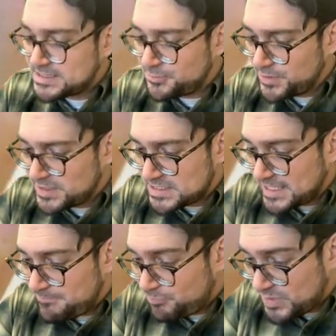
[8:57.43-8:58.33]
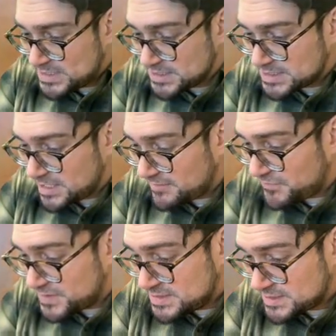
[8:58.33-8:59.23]
So we're going to say business
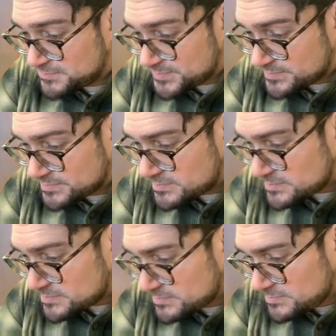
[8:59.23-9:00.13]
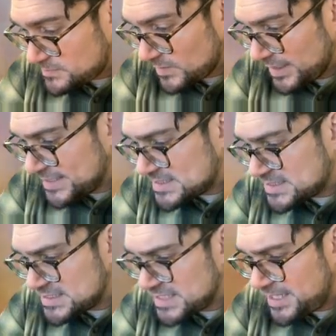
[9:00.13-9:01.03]
confidence. And it's
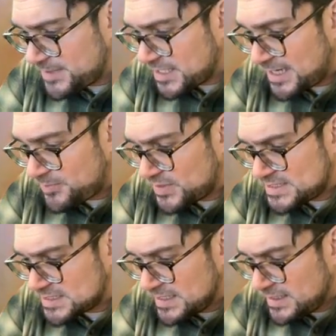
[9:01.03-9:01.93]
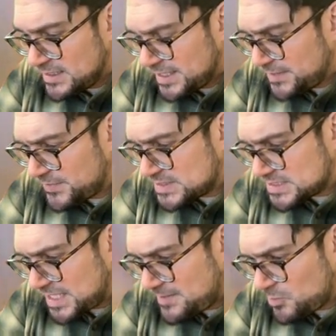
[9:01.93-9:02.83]
the same, it operates in the
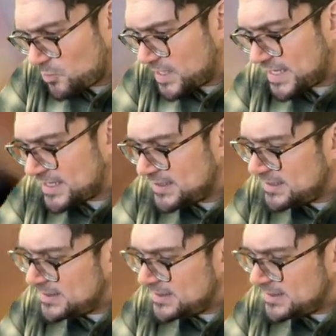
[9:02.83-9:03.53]
same way